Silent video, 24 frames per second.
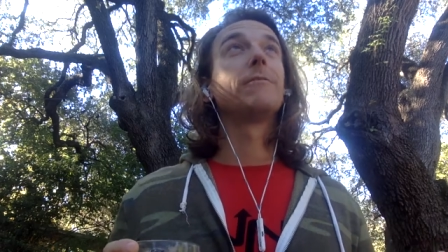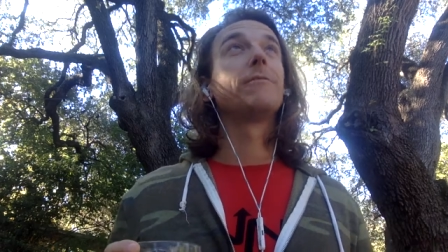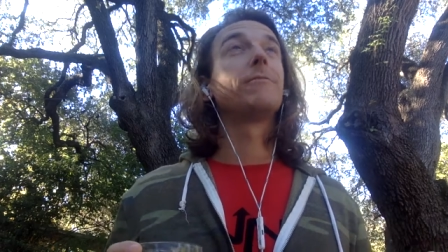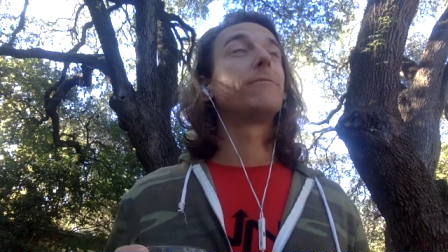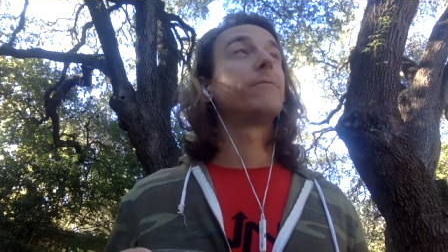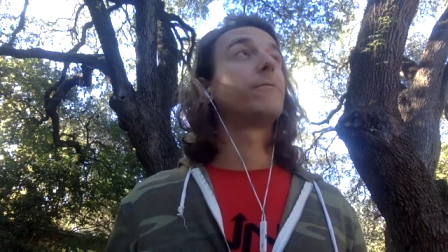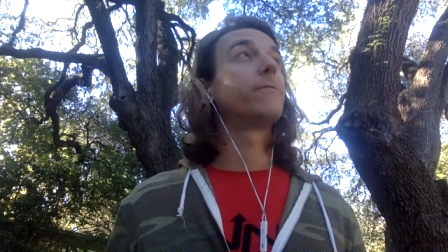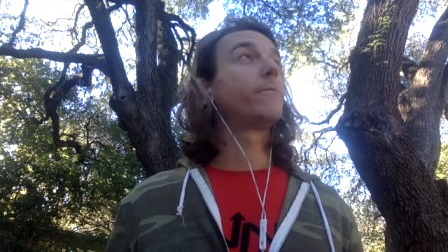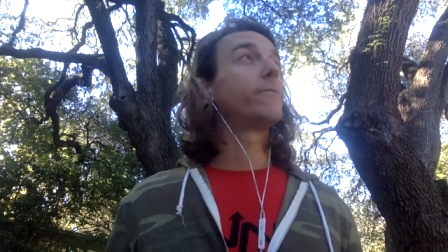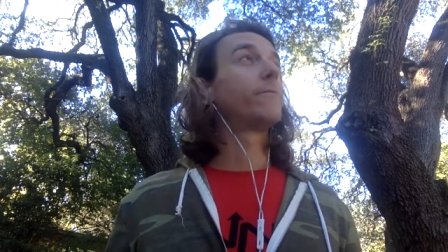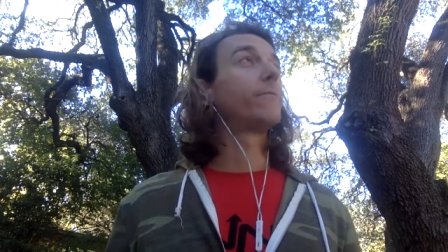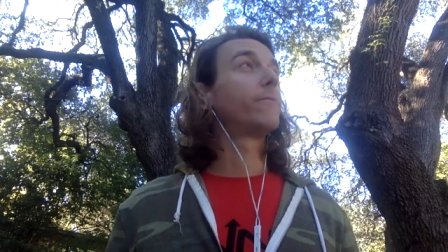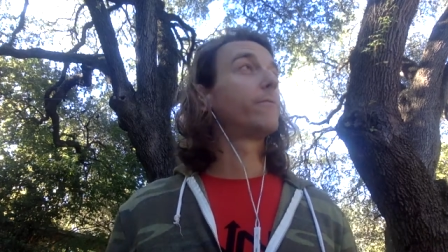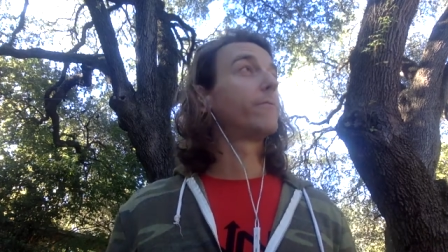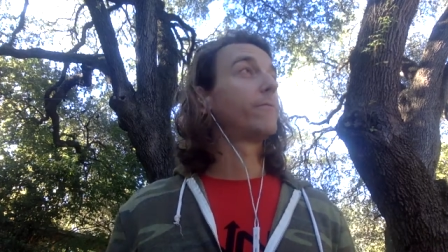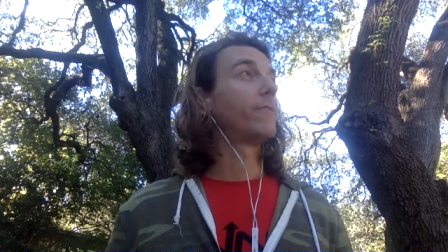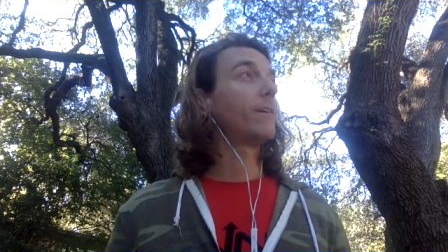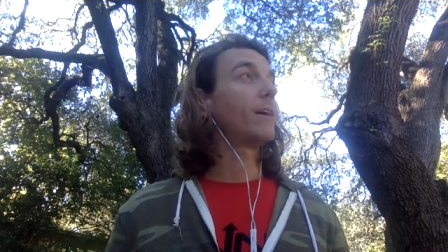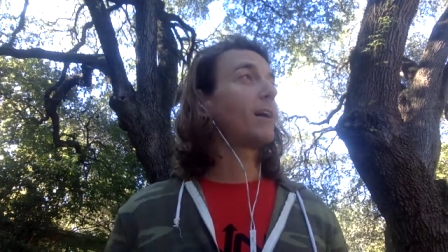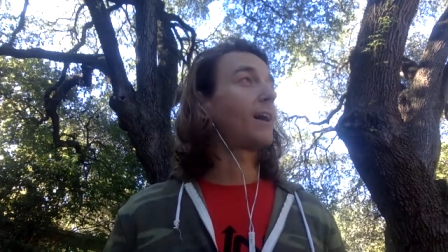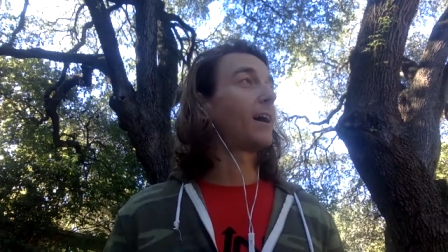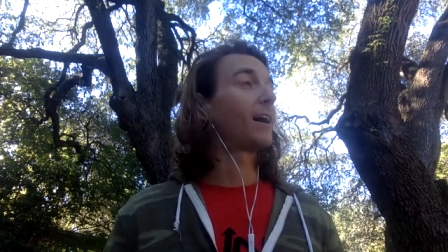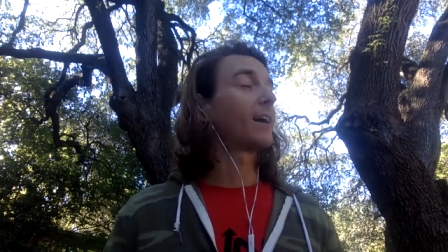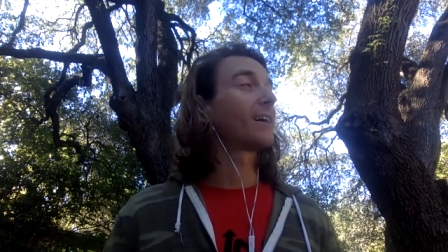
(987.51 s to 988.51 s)

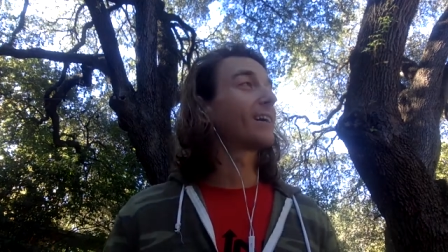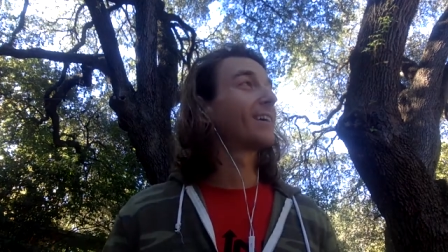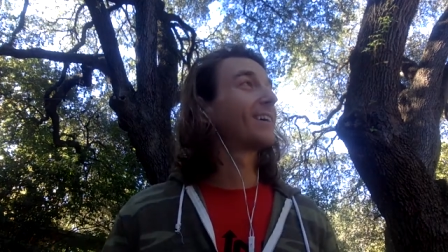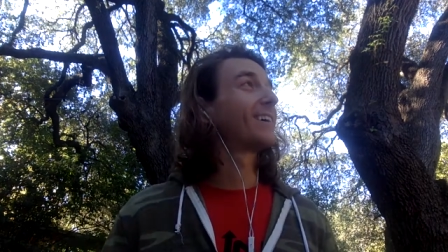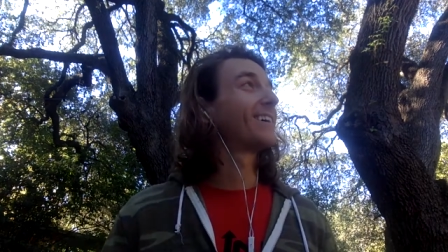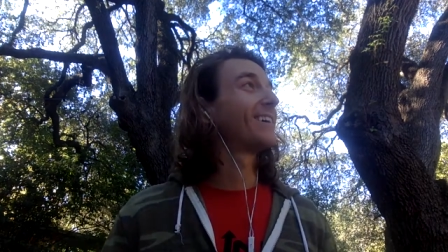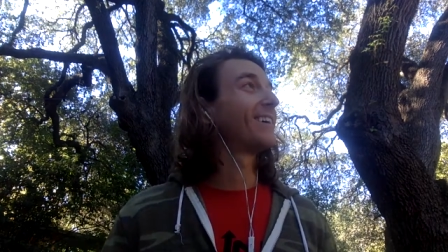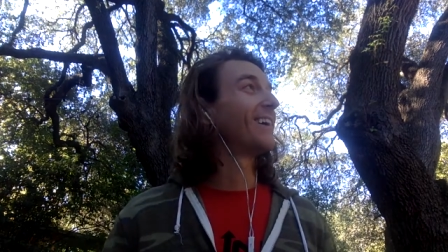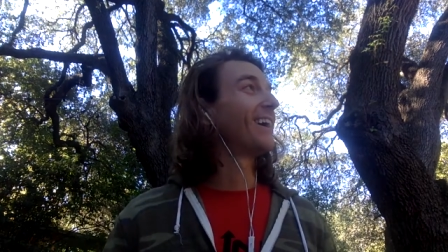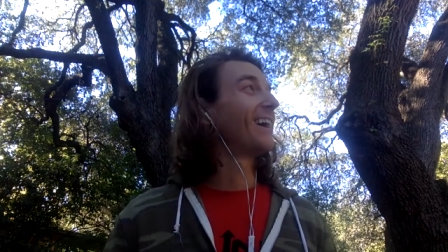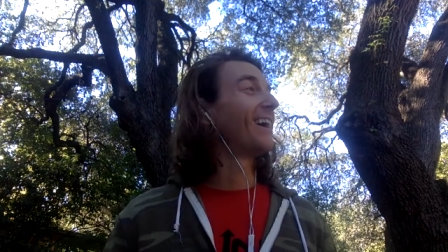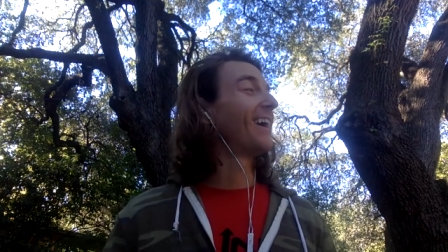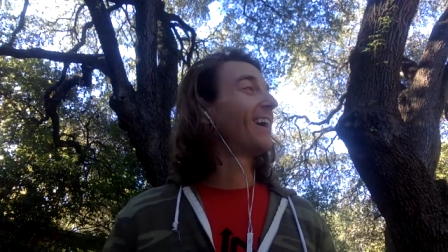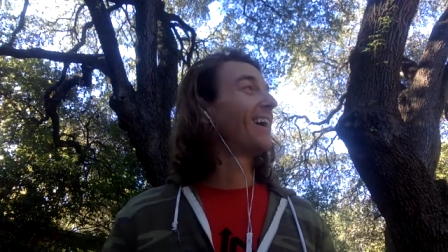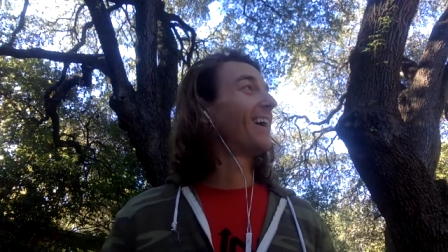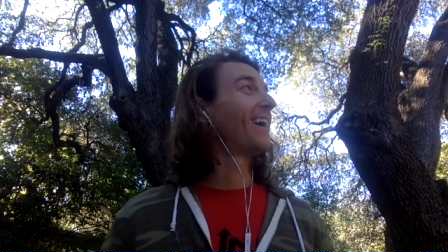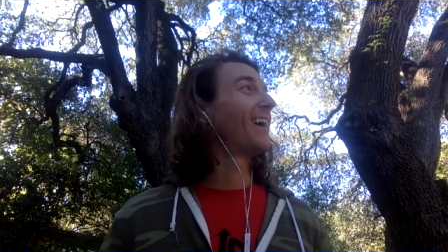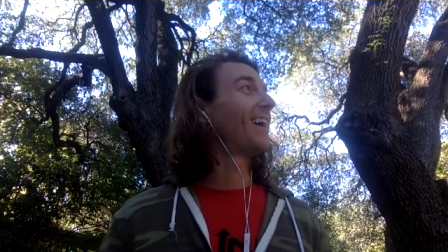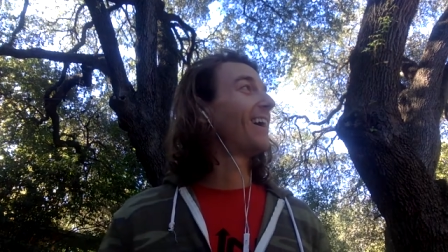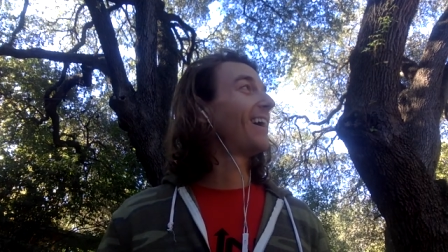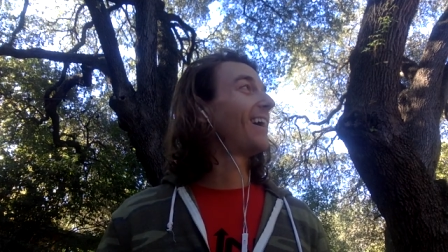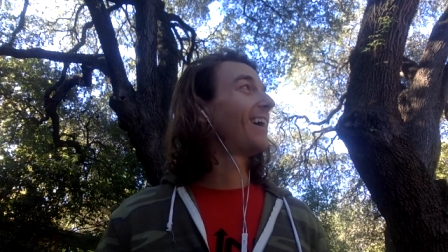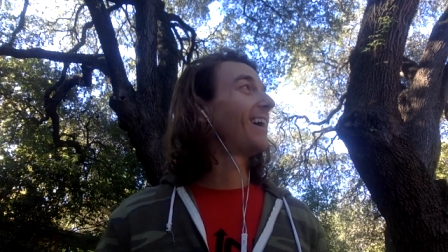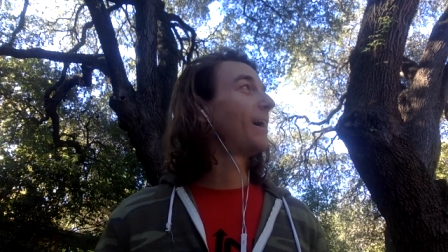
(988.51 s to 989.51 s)
fuck
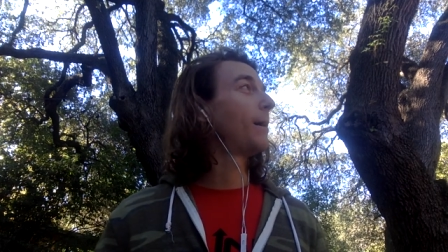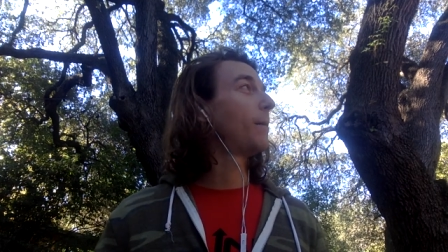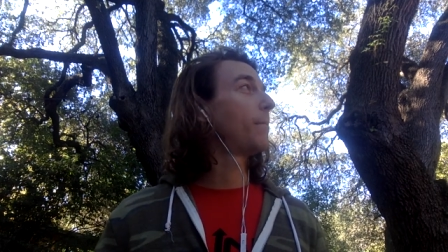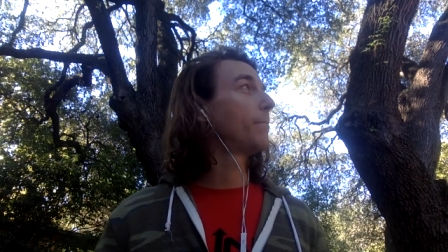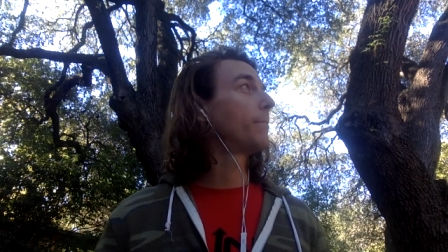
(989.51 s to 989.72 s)
uh,